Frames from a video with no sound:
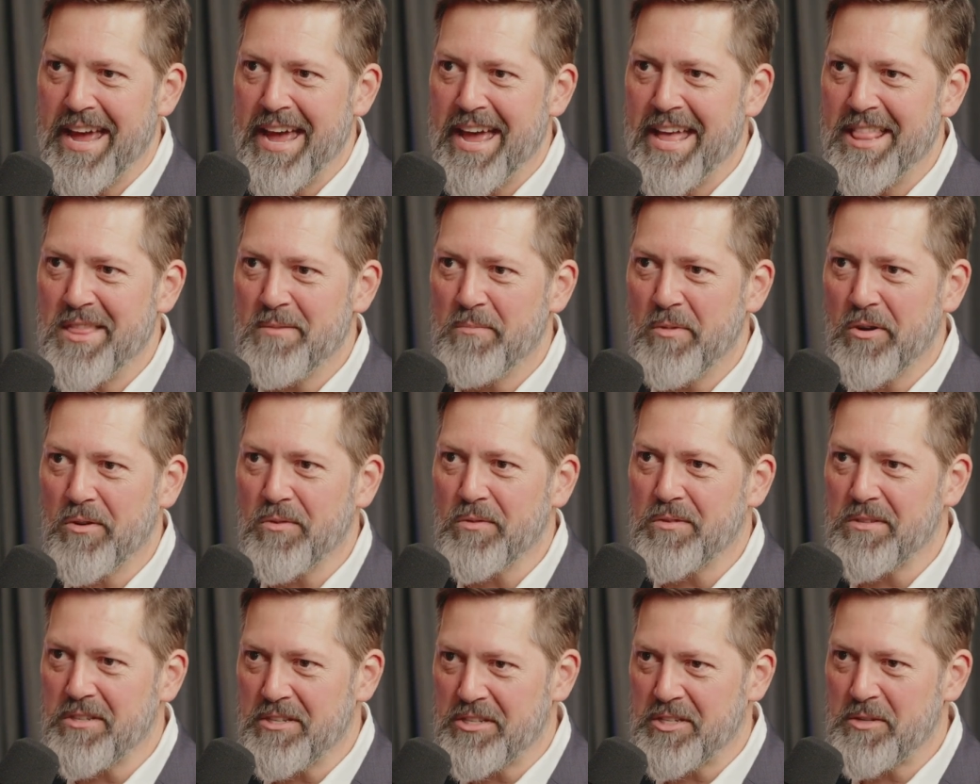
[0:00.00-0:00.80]
And the
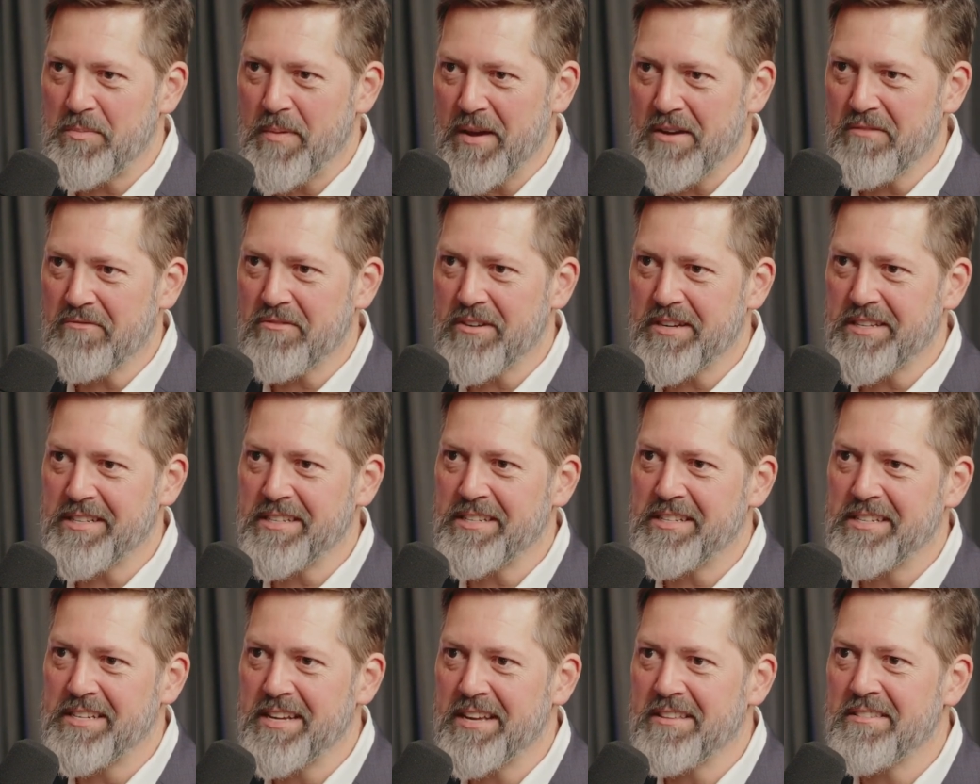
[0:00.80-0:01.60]
models are just about
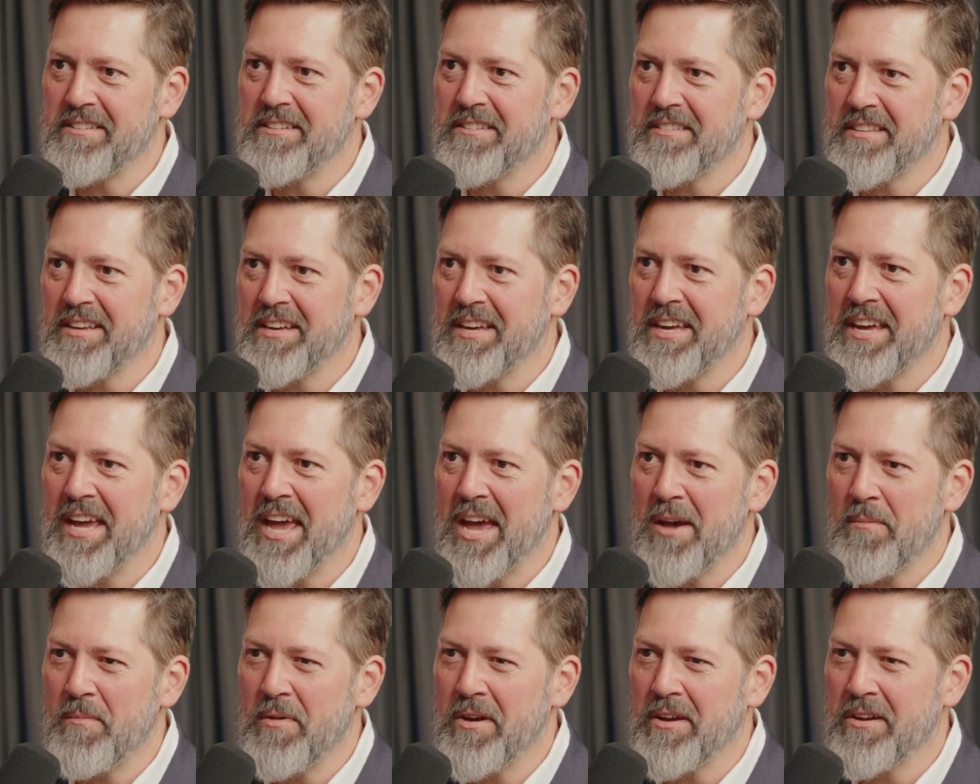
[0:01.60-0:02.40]
freezing to death, and you're thinking,
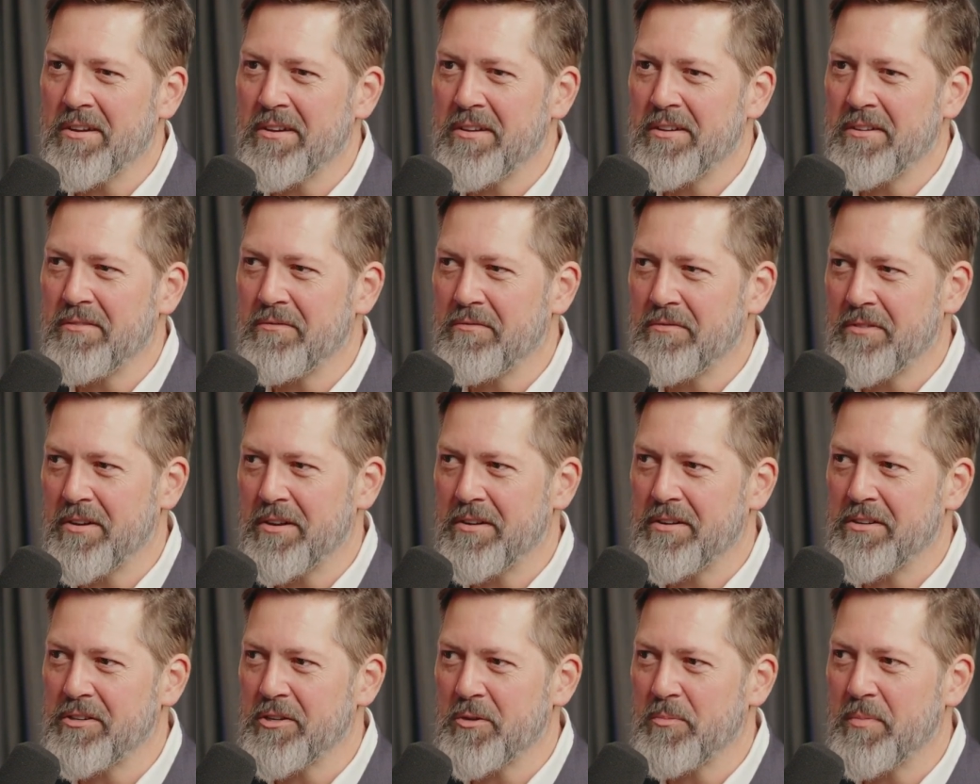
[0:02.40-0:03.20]
how am I going to
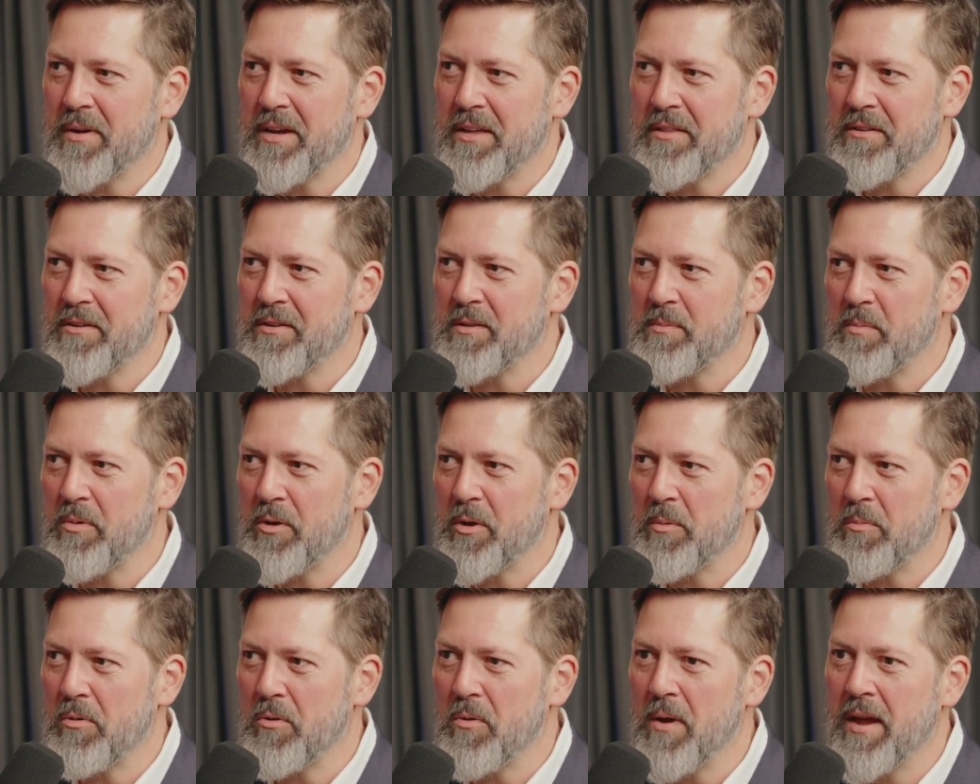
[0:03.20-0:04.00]
Photoshop out those
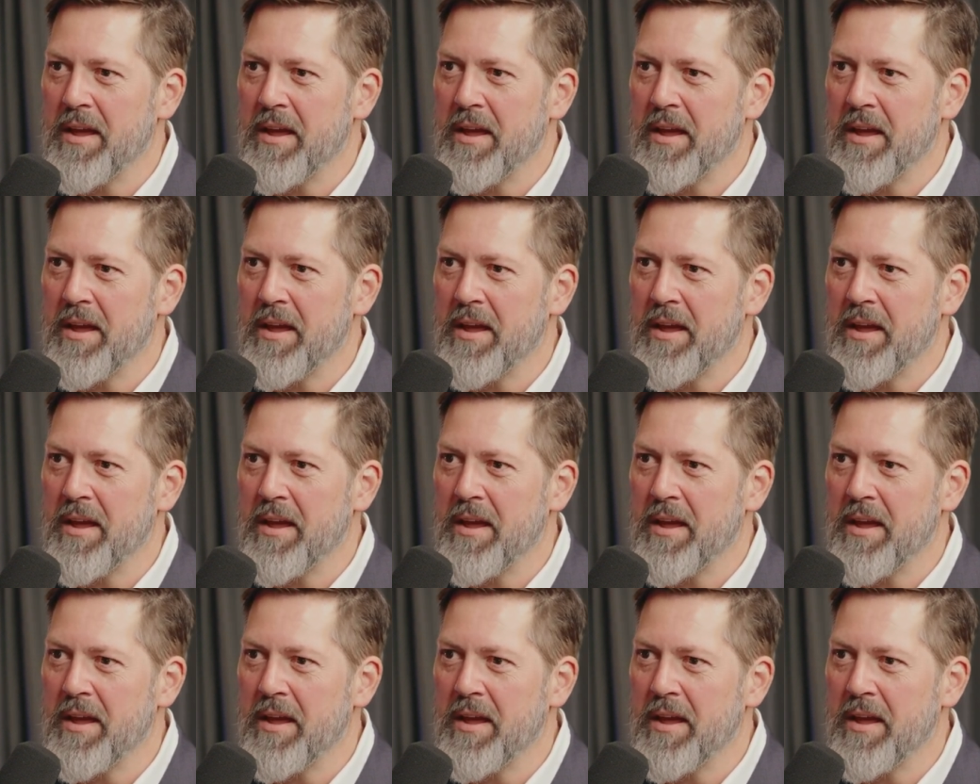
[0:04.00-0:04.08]
purple